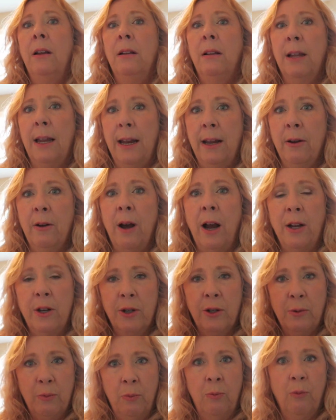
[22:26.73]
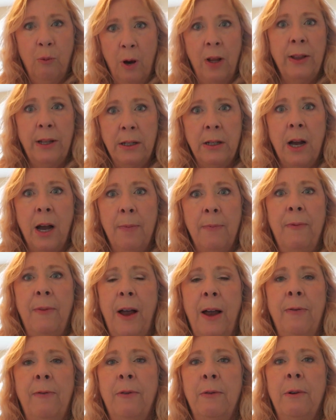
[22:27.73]
later. I just want the top
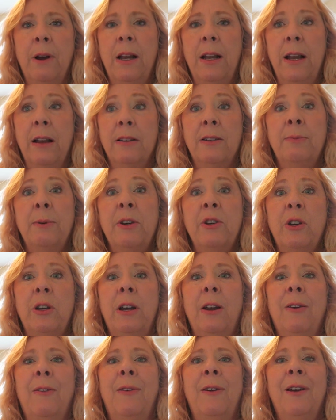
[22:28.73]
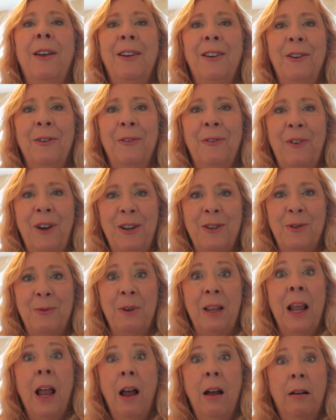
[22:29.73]
5 for right now, especially if you're faced
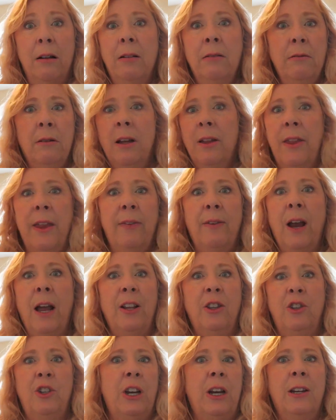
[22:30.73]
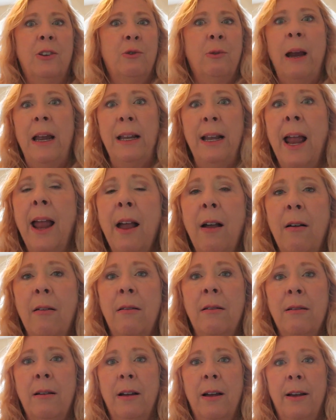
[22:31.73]
with, oh, they've got chicks right
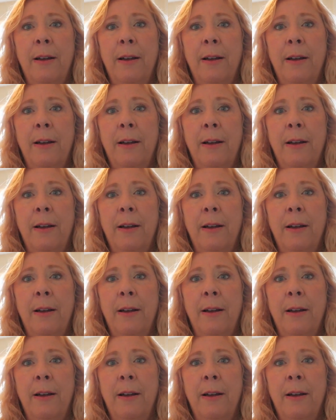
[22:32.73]
now.